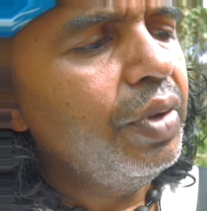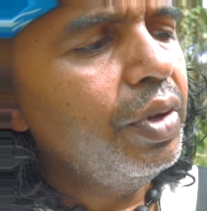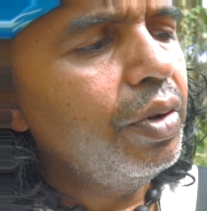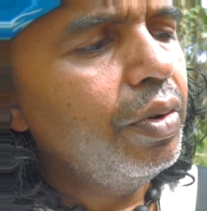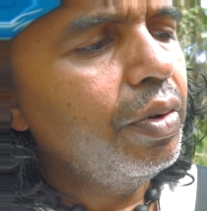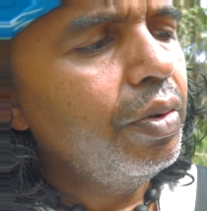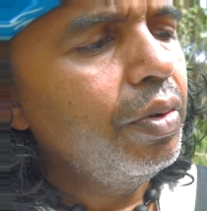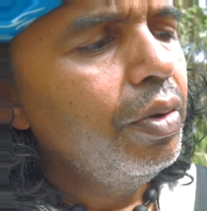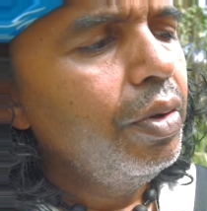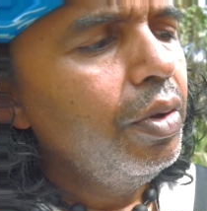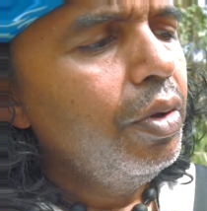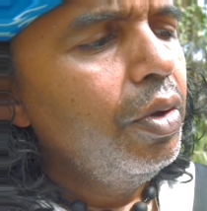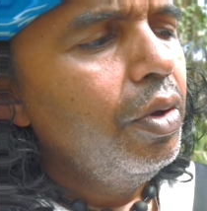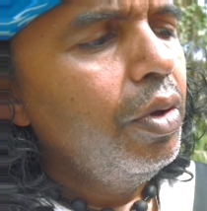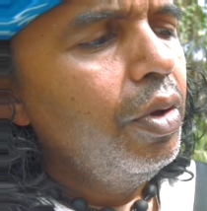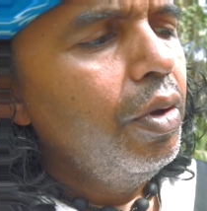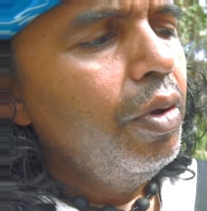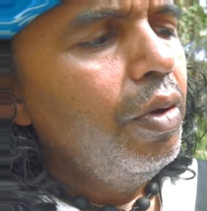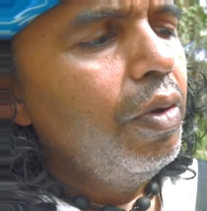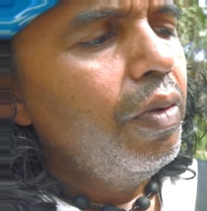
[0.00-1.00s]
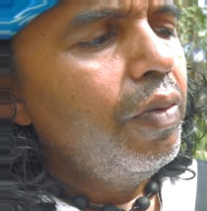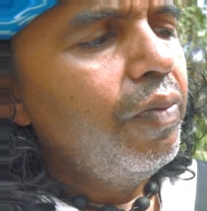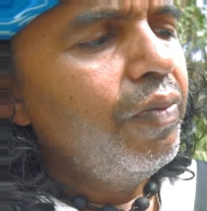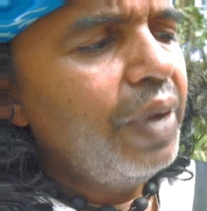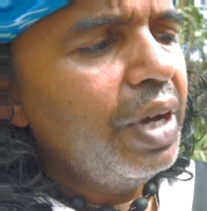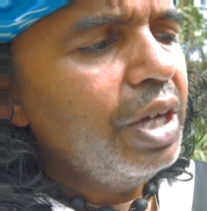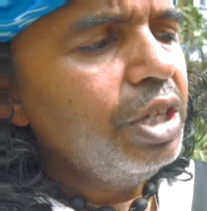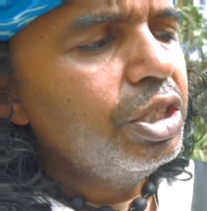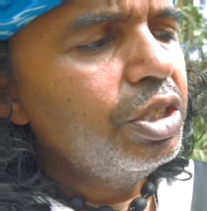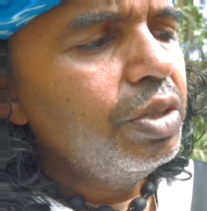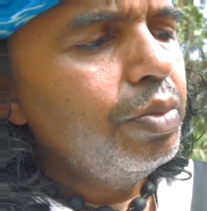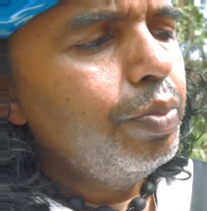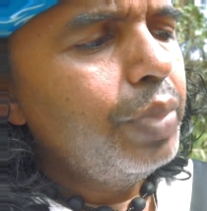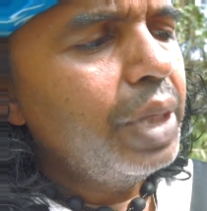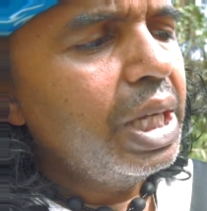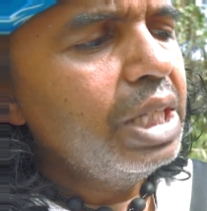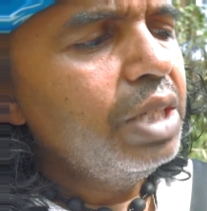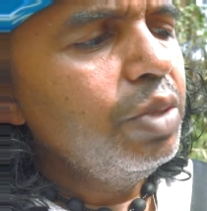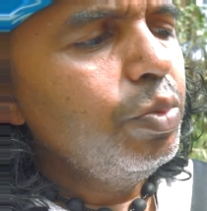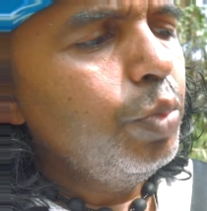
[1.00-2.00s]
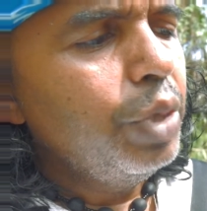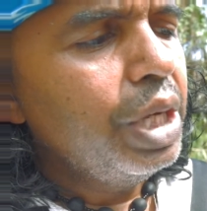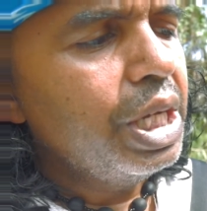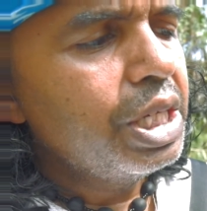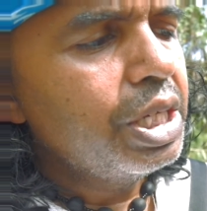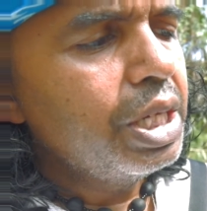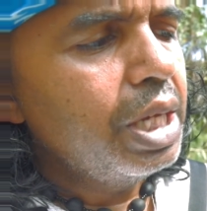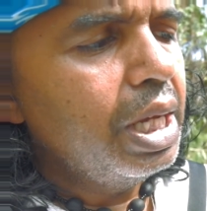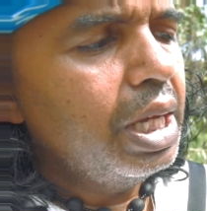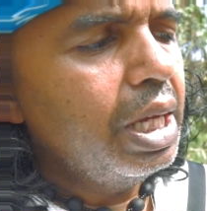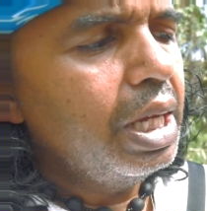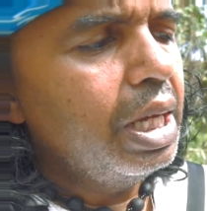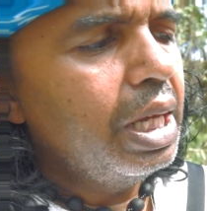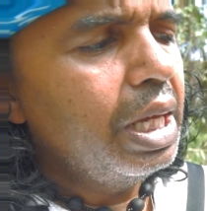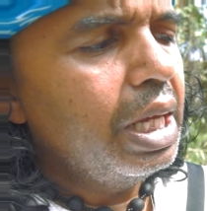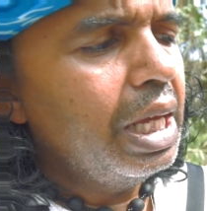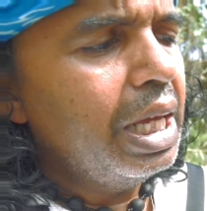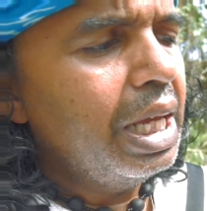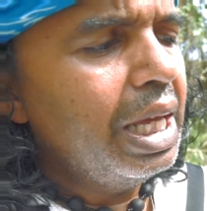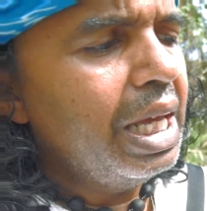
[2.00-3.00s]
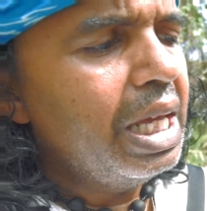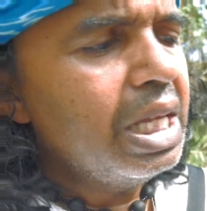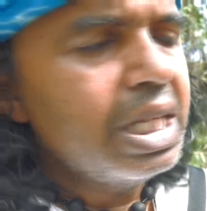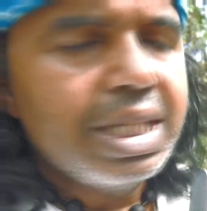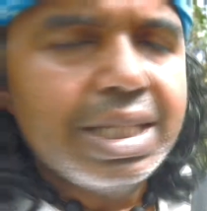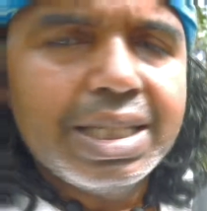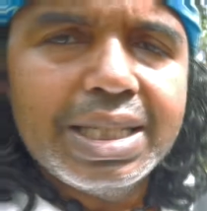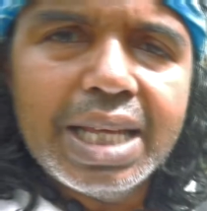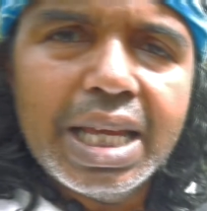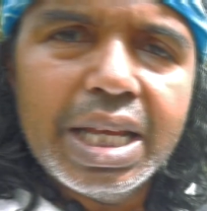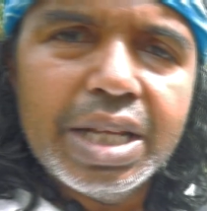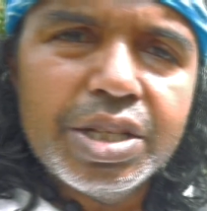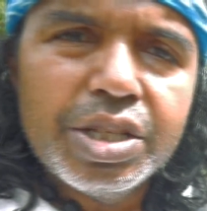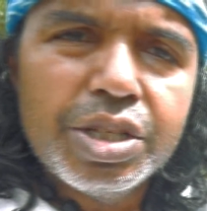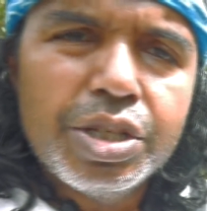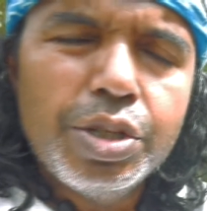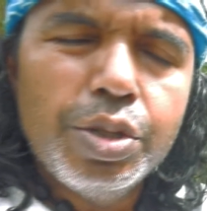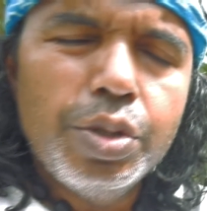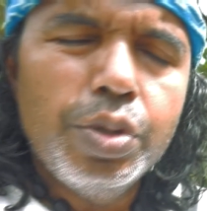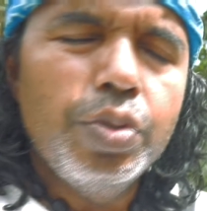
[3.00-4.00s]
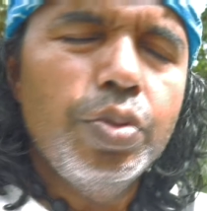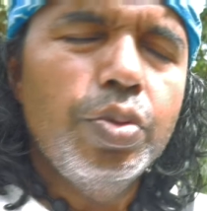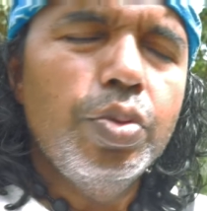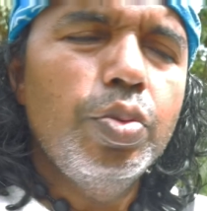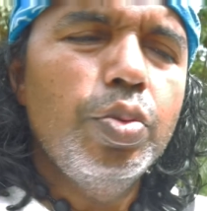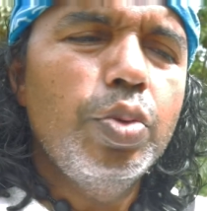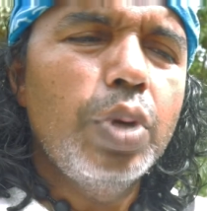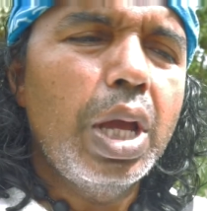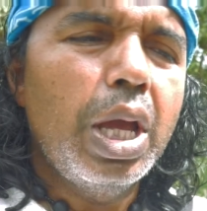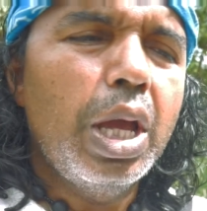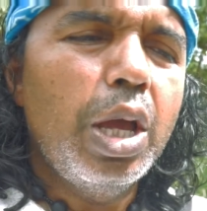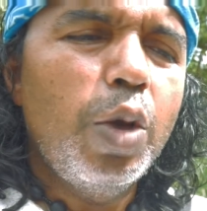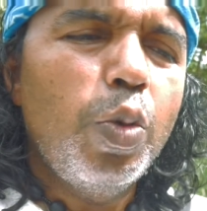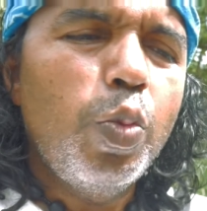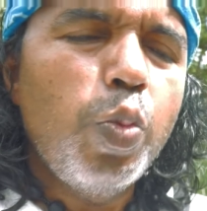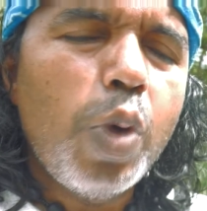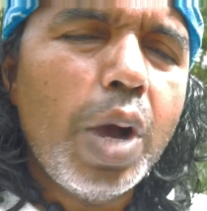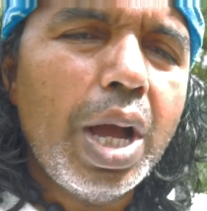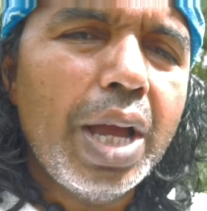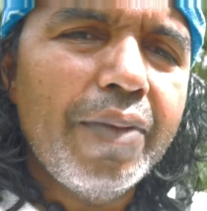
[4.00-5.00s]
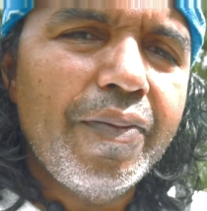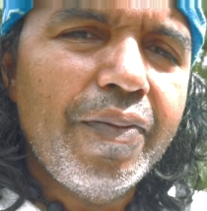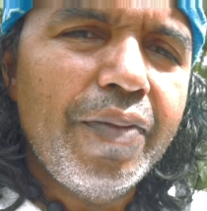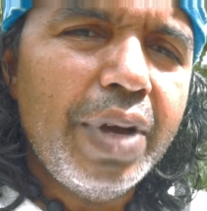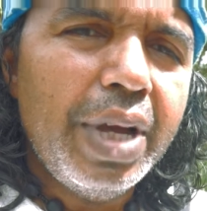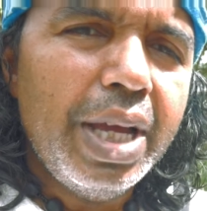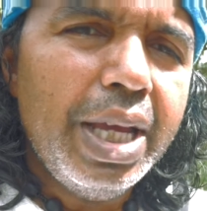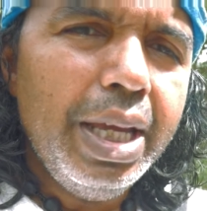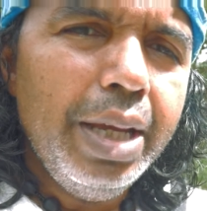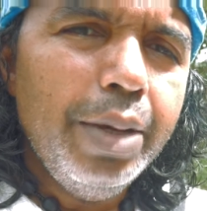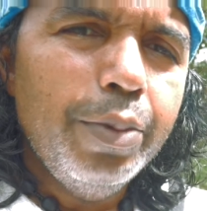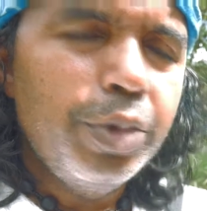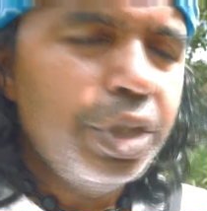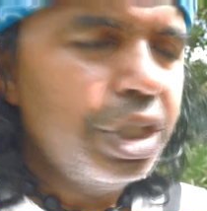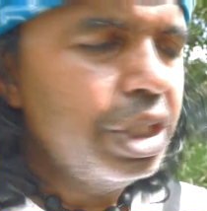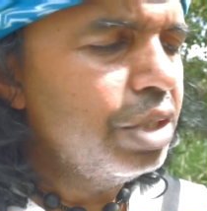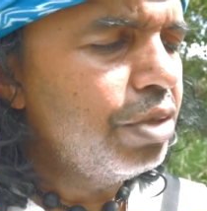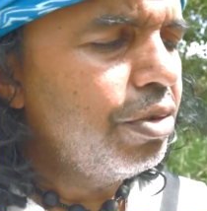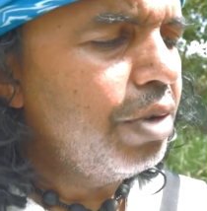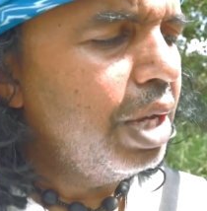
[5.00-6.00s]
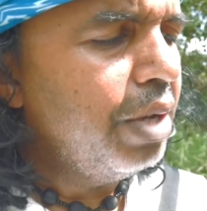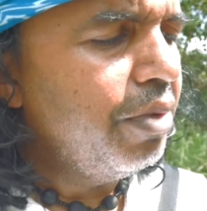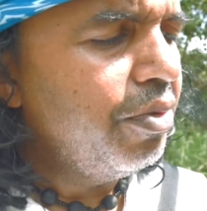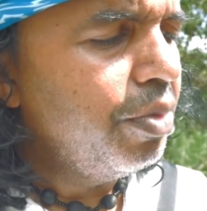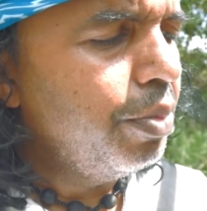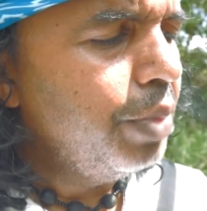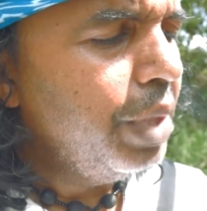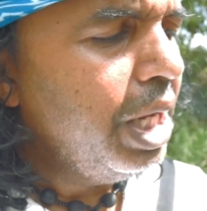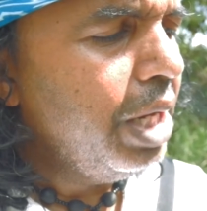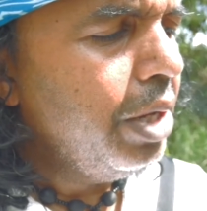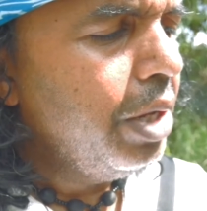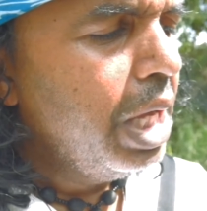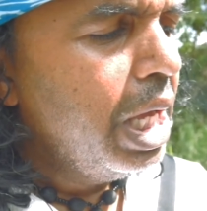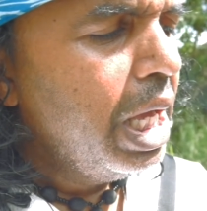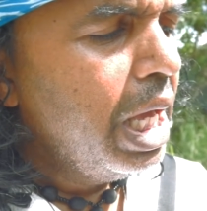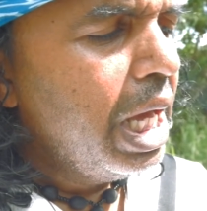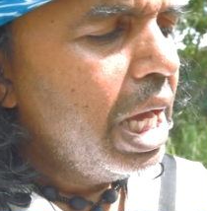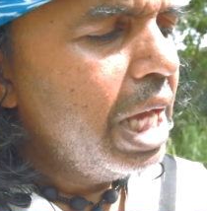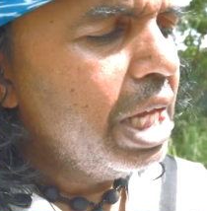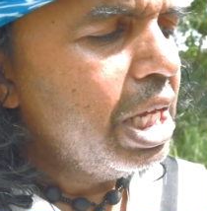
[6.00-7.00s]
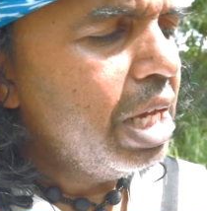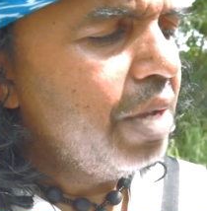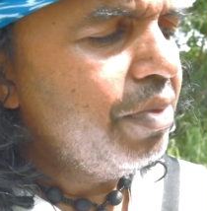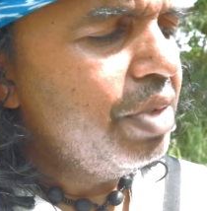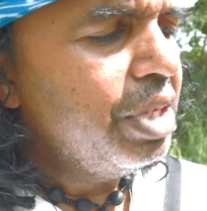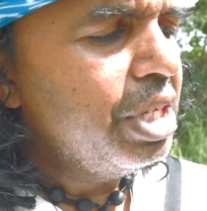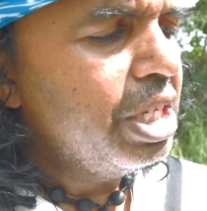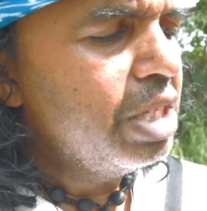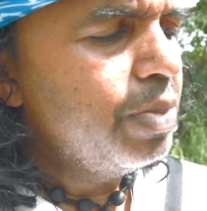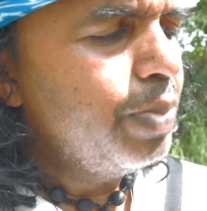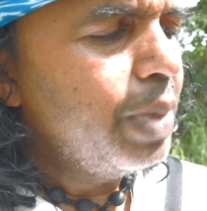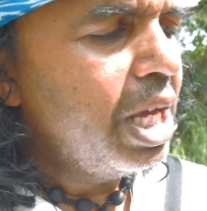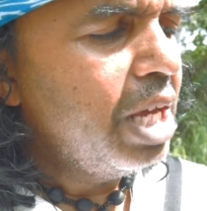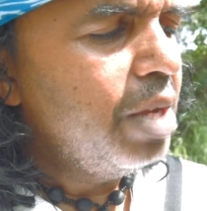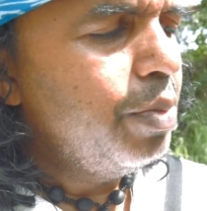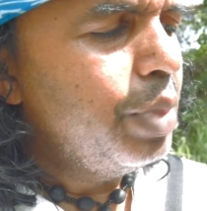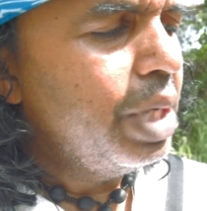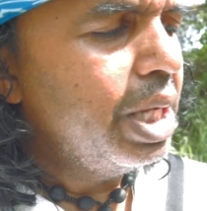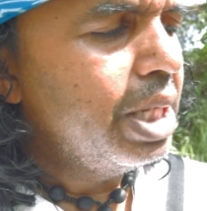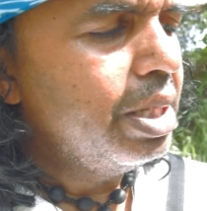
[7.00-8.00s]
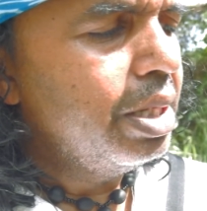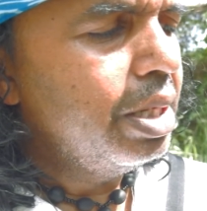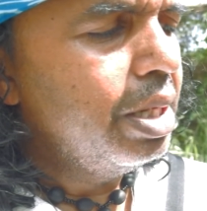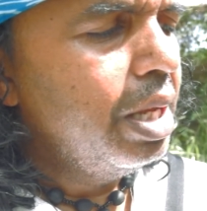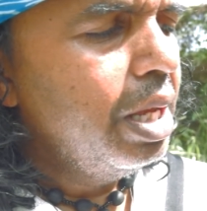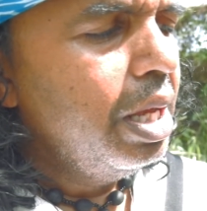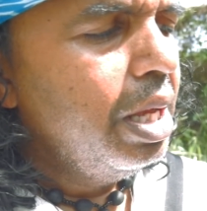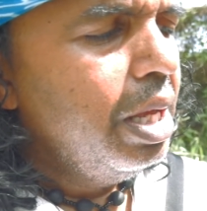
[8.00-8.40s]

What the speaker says: your function button, which is set to Wi-Fi, which is great for me. And you have your display button.